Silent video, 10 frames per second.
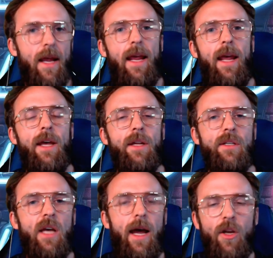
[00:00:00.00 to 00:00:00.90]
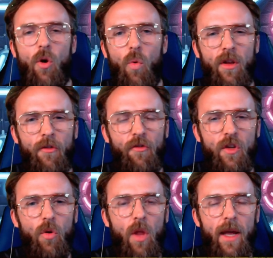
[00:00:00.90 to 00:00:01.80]
and I don't want to
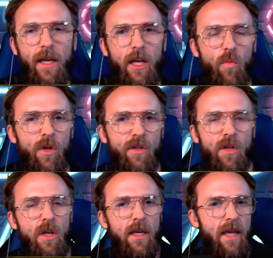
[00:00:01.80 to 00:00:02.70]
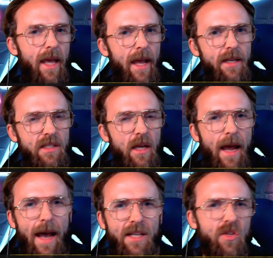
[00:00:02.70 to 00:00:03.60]
feel like anyone can't
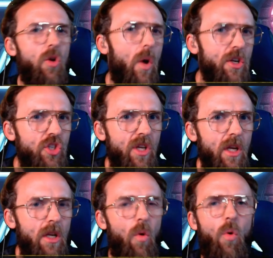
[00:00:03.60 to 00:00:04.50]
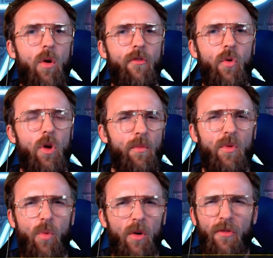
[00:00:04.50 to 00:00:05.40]
ask a question or feel
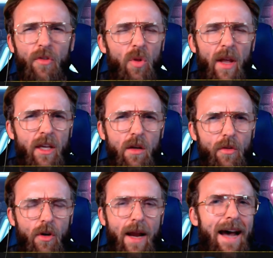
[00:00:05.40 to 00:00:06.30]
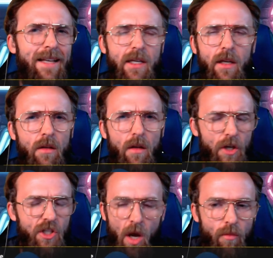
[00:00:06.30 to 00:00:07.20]
comfortable or feel like, you know, they're asking
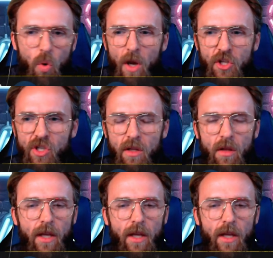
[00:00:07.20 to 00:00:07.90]
a dumb question.